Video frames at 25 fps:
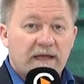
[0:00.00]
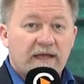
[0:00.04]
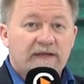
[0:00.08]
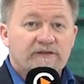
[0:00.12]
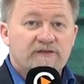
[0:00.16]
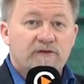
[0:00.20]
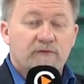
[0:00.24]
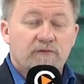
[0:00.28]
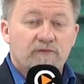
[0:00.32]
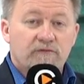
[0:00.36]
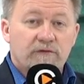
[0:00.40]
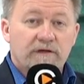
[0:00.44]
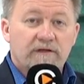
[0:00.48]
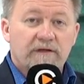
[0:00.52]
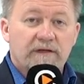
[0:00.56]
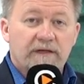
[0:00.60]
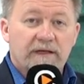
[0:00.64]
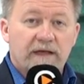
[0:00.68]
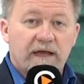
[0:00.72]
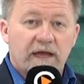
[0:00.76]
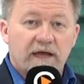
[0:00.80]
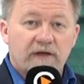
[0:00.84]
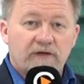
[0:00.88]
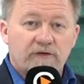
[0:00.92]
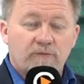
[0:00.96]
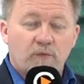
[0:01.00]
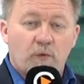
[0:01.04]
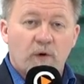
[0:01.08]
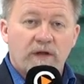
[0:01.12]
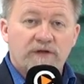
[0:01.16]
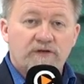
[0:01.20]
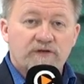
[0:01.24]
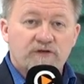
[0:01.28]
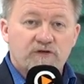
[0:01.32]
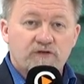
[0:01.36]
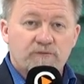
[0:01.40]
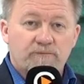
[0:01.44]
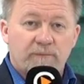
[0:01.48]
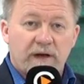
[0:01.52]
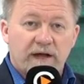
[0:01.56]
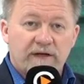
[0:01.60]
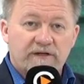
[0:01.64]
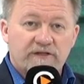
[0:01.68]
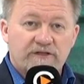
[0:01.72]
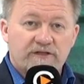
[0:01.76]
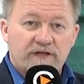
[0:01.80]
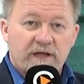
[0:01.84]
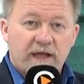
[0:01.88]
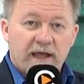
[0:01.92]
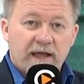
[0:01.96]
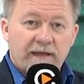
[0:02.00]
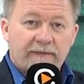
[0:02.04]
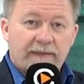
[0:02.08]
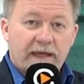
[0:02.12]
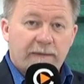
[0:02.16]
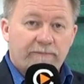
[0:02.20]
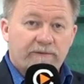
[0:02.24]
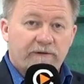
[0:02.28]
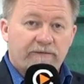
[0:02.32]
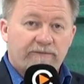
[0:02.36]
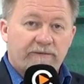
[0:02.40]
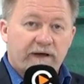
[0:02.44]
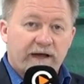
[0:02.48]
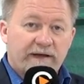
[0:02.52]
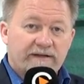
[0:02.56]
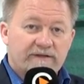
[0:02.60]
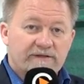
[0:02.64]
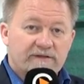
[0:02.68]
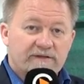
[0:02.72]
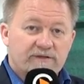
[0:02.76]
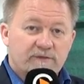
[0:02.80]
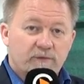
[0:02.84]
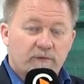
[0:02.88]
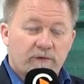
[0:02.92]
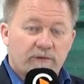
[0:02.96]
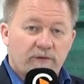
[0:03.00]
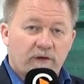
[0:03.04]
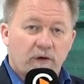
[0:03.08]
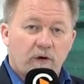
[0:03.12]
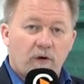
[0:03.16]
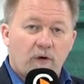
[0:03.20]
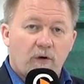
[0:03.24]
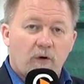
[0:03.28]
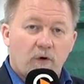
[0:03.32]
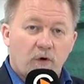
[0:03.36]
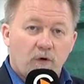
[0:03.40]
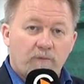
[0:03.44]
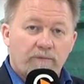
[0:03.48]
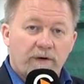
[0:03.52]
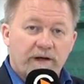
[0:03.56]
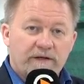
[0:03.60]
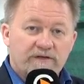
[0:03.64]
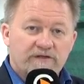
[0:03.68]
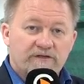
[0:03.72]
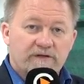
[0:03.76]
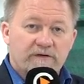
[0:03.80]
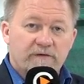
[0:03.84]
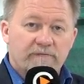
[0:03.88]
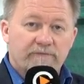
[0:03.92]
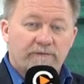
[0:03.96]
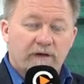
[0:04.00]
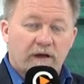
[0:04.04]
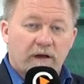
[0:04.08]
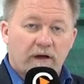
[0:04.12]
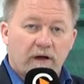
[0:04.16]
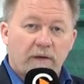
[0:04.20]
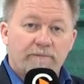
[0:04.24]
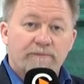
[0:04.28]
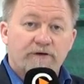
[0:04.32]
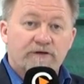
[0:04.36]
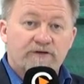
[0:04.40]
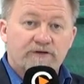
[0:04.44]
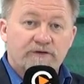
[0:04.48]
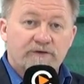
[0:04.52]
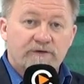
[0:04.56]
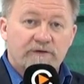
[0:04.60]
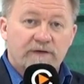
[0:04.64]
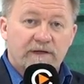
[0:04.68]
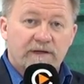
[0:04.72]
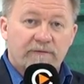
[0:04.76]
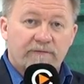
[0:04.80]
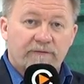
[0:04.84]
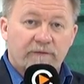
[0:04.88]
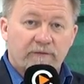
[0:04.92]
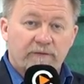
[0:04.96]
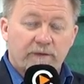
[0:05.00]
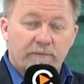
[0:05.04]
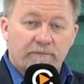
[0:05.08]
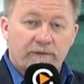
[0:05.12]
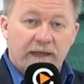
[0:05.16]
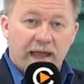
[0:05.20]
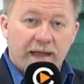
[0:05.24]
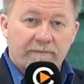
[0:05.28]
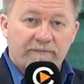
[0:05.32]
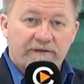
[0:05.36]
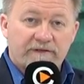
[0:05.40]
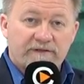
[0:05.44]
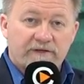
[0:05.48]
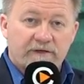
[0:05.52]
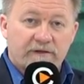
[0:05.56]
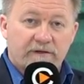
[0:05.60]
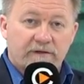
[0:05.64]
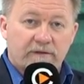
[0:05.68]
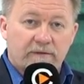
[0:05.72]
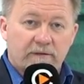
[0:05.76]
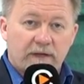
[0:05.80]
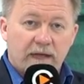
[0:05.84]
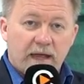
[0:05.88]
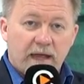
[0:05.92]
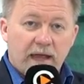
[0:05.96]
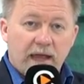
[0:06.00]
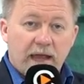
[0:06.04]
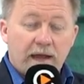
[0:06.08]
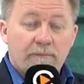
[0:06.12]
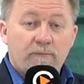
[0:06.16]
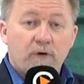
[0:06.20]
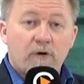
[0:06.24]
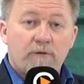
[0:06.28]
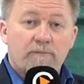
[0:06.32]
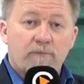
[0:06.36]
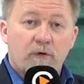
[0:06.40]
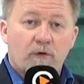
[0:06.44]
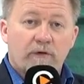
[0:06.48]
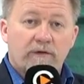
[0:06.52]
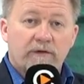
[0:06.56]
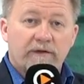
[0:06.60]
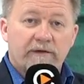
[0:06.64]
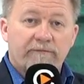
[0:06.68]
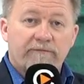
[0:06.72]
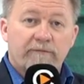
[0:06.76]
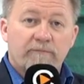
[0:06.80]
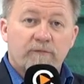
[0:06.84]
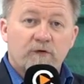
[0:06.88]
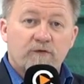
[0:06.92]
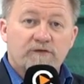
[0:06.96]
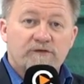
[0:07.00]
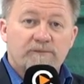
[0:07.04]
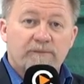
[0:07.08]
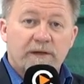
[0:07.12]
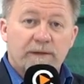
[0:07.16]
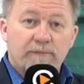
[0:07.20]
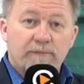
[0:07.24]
It's really a 1-2 punch that provides us with a whole bunch of opportunity for the plant material, and more importantly from those